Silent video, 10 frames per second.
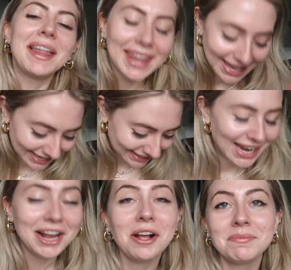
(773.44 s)
But then
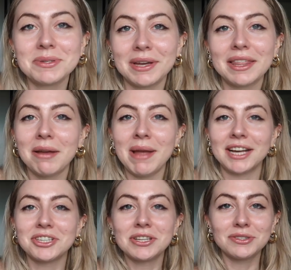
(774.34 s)
it comes with a
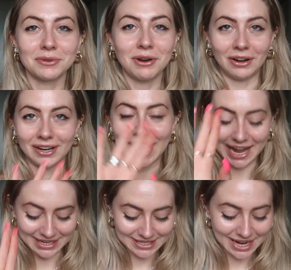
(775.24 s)
matching sarong
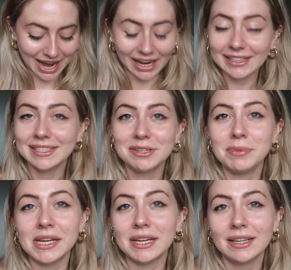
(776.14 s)
and I need to
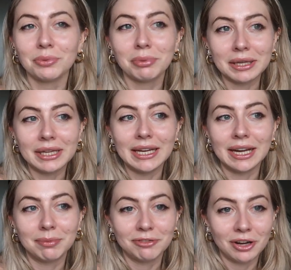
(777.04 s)
be really
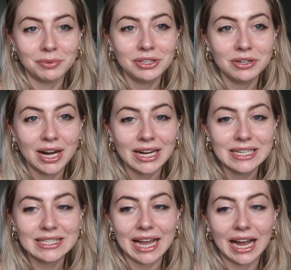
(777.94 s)
upfront with you
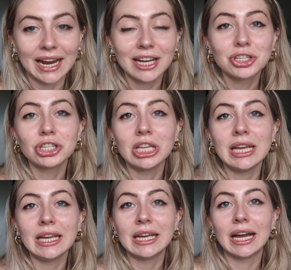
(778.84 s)
guys. I
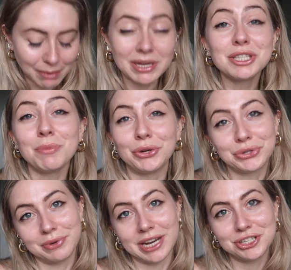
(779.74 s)
actually, I made some
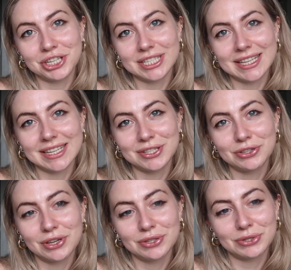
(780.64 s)
alterations to this
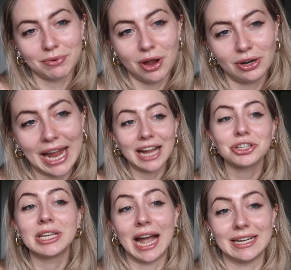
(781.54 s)
sarong.
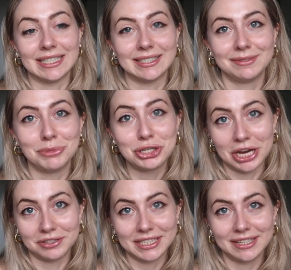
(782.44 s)
Actually, I didn't,
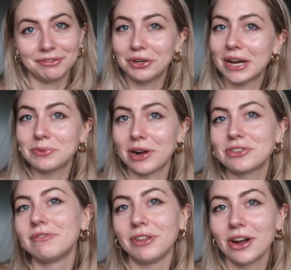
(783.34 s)
Michelle did. If you guys
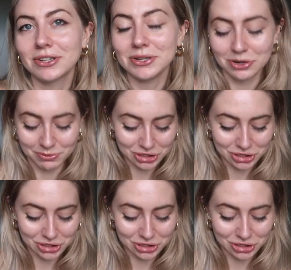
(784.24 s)
watch the vlogs, you know